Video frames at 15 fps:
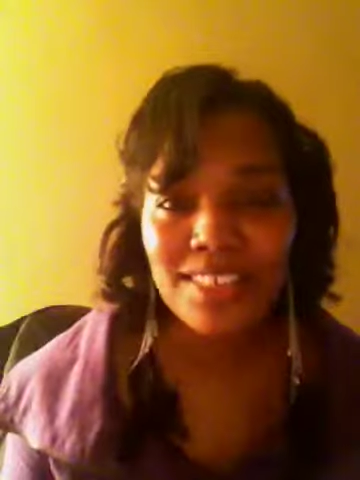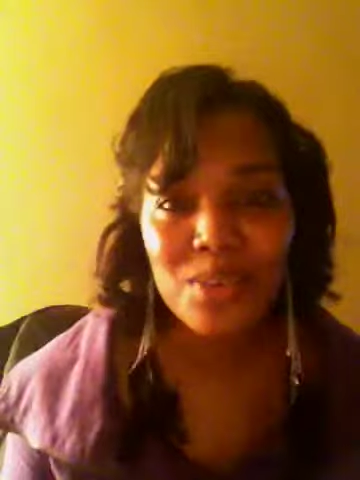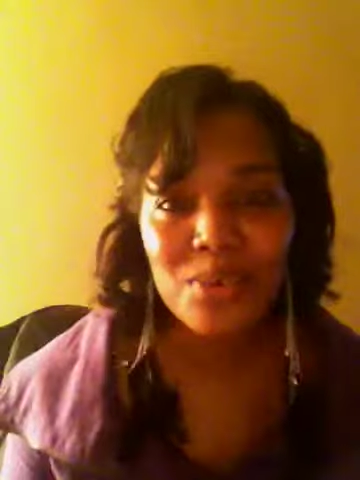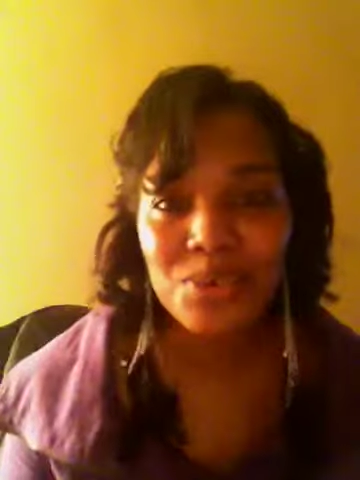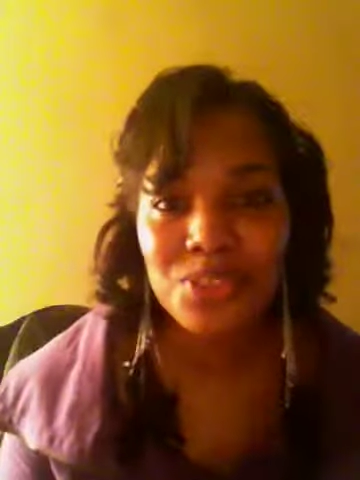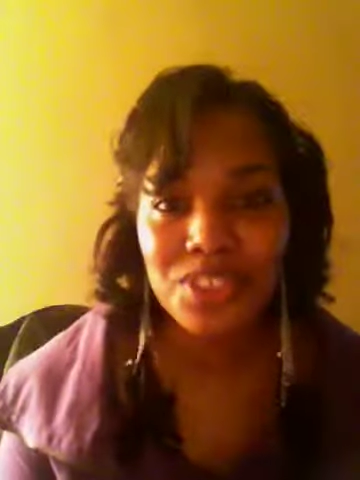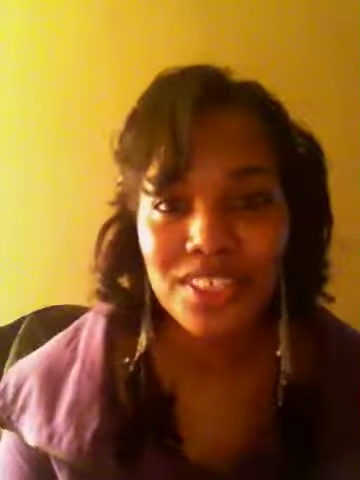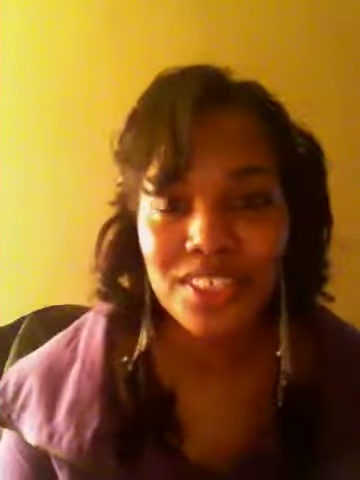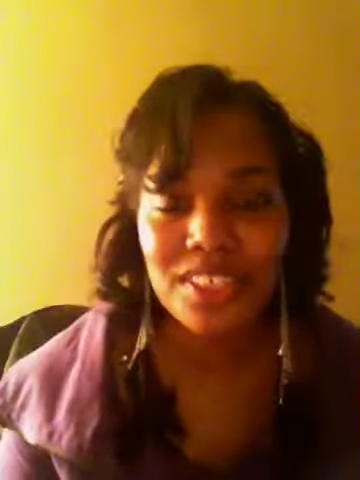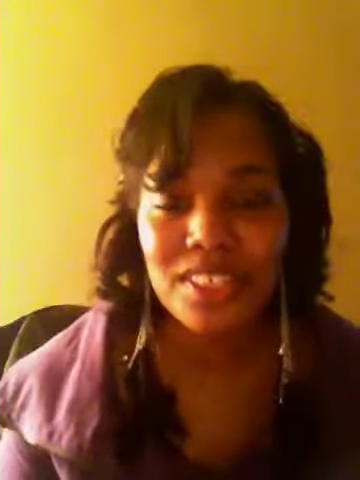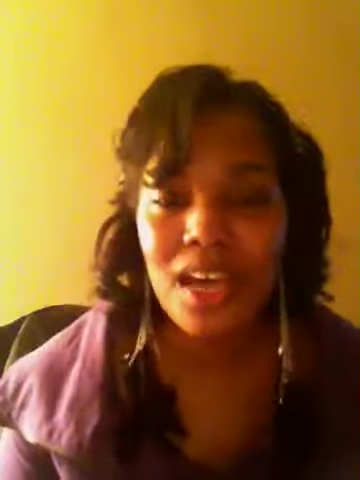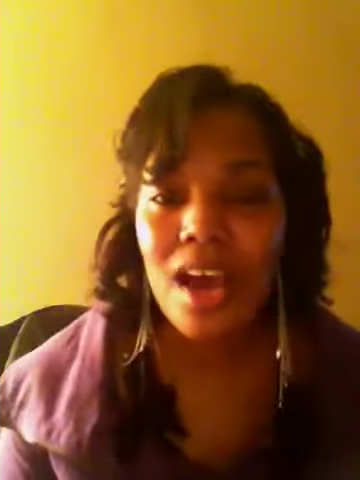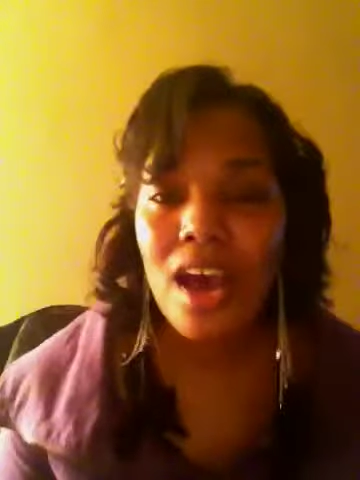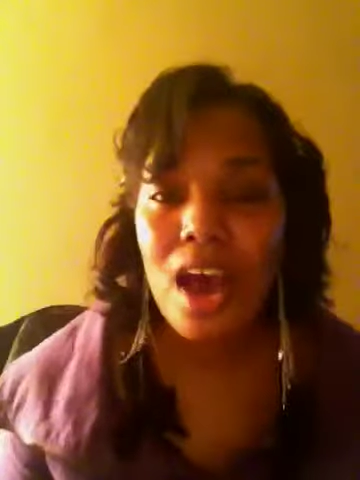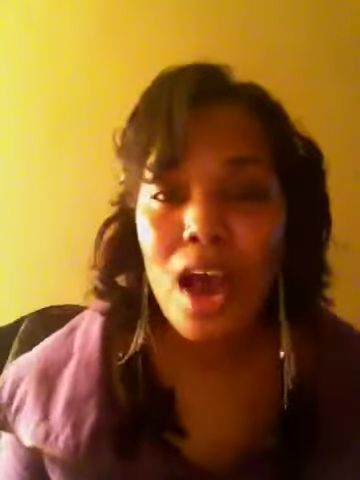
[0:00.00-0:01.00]
it was just
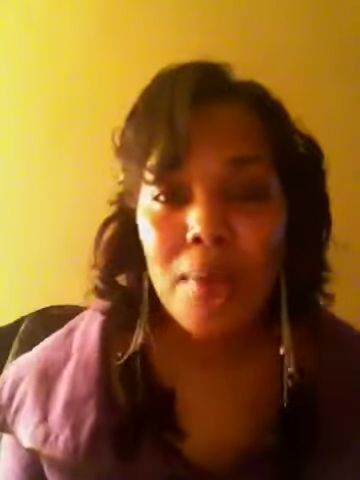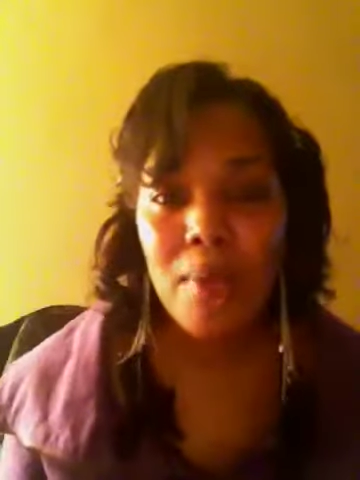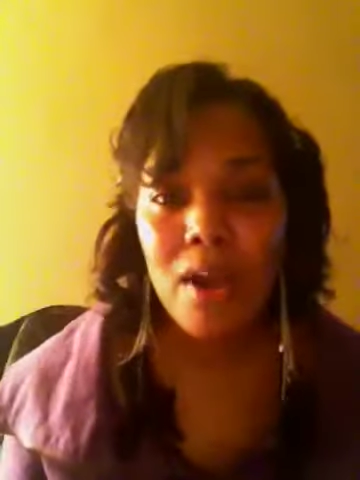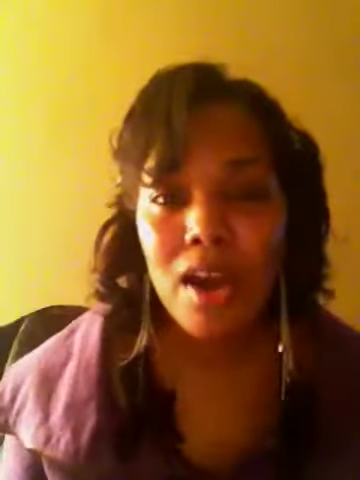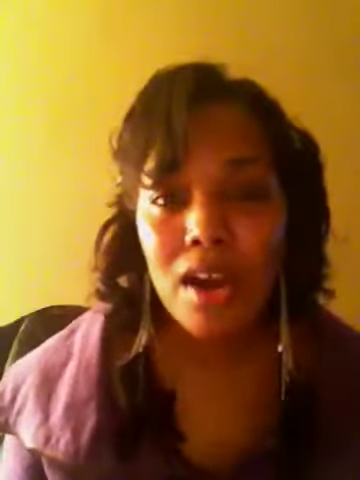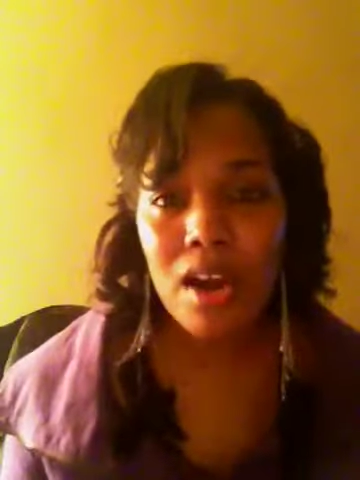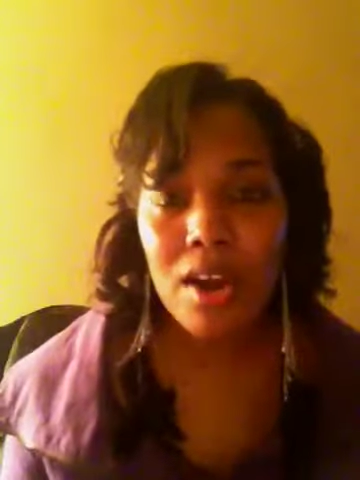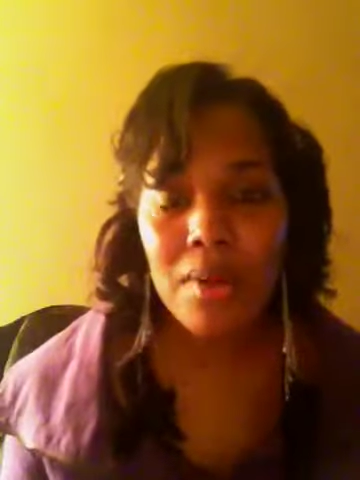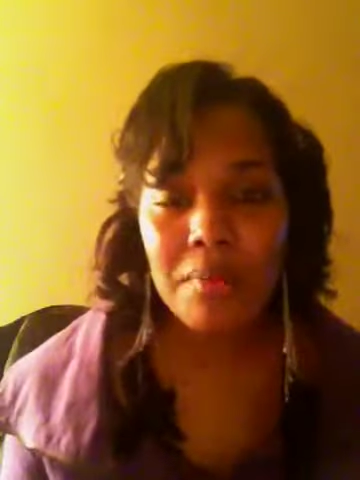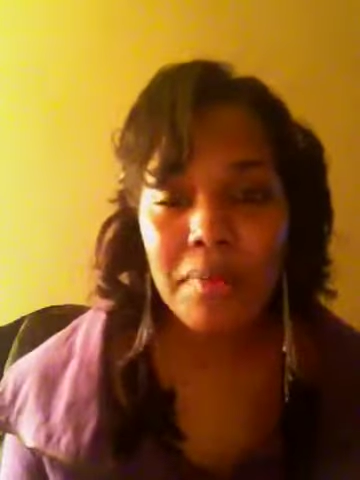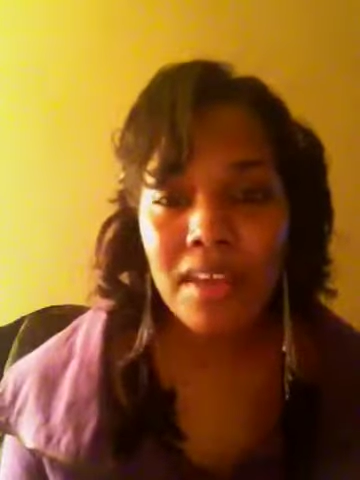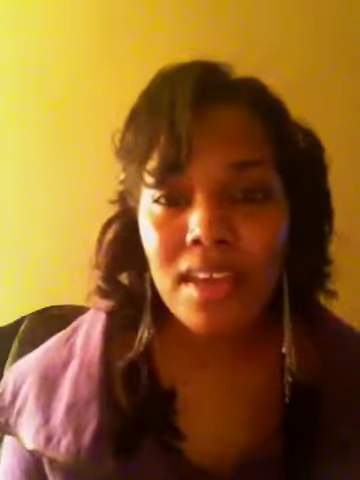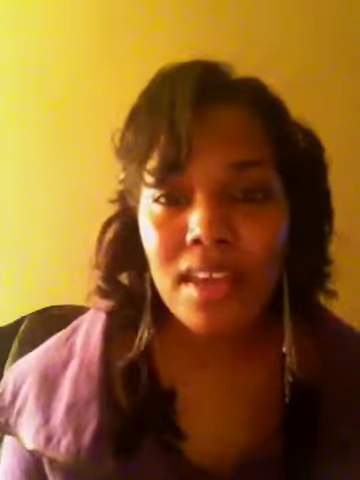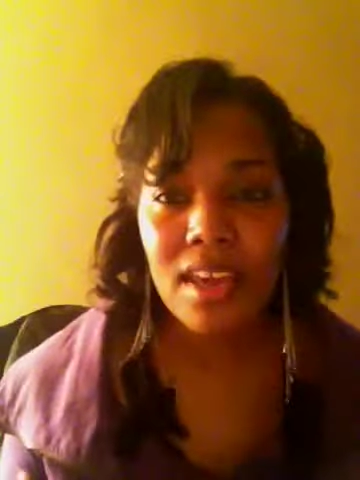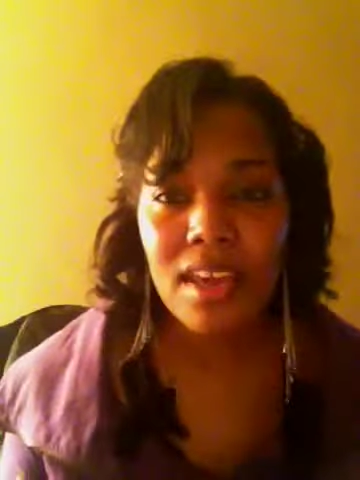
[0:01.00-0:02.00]
a part of her
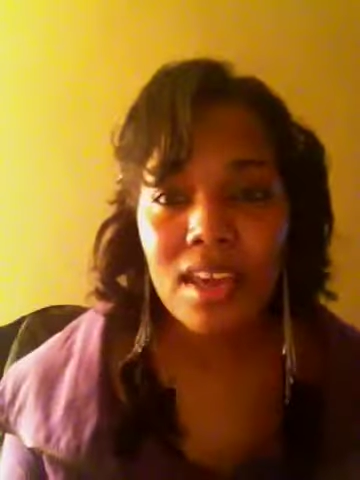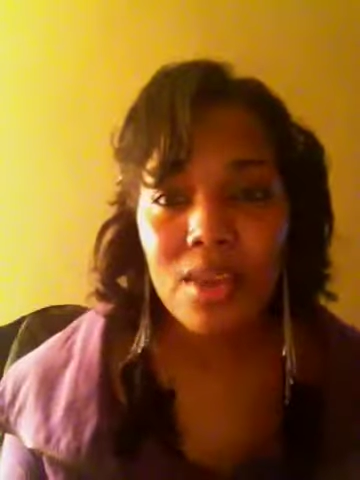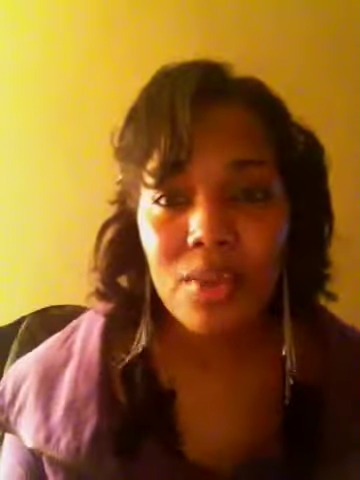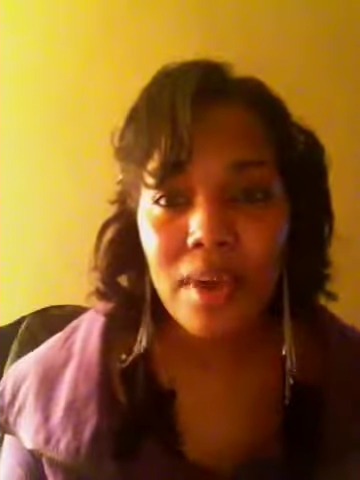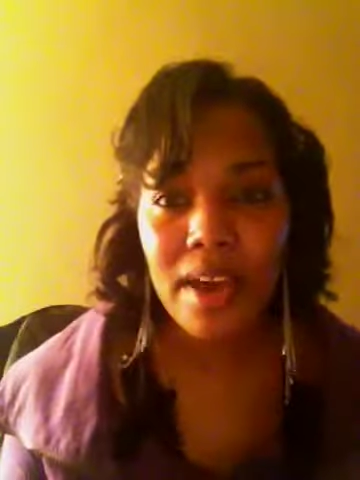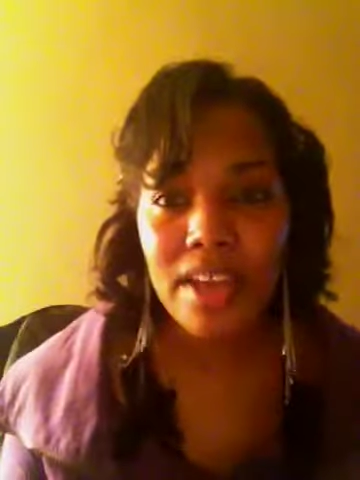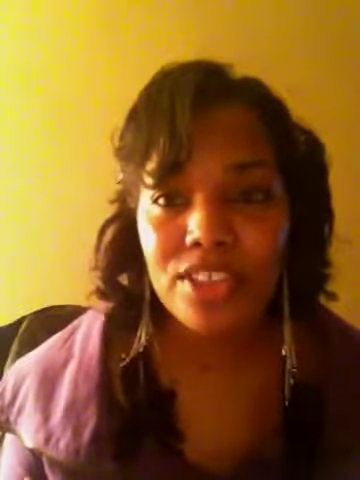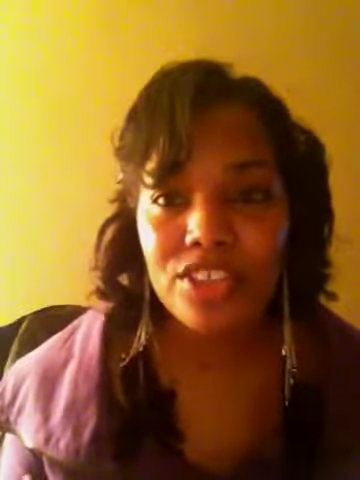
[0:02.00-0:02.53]
being anyway.